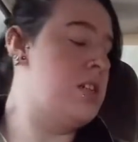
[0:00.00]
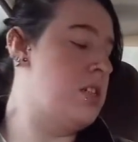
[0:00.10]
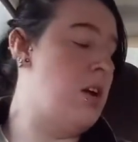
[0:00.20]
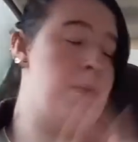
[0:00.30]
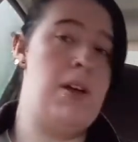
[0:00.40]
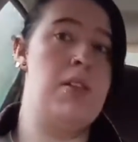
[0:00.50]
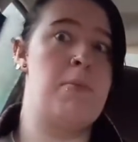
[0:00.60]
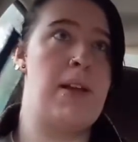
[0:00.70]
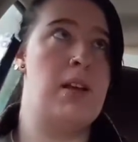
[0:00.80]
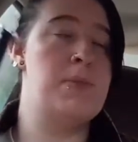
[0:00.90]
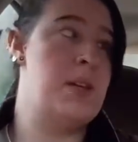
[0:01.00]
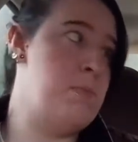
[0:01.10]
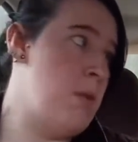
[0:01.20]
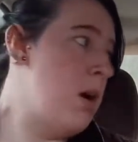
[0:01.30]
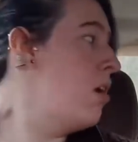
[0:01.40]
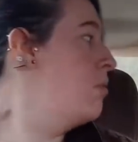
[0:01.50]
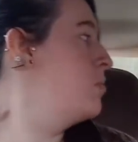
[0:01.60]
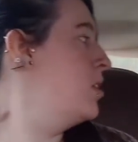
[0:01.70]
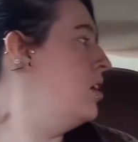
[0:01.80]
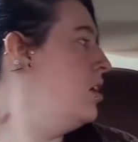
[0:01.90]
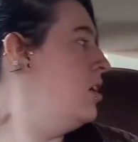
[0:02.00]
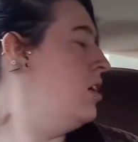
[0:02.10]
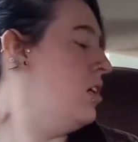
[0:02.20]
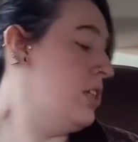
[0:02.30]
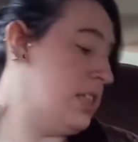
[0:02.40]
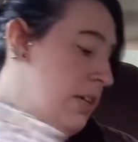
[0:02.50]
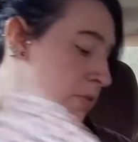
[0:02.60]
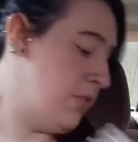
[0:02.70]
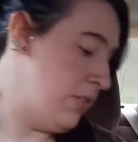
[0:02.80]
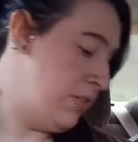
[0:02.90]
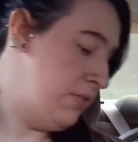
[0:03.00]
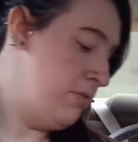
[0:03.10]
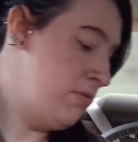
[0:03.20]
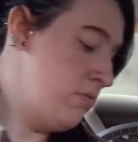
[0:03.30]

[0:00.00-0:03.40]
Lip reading: Because all my other makeup's at Mom's, except for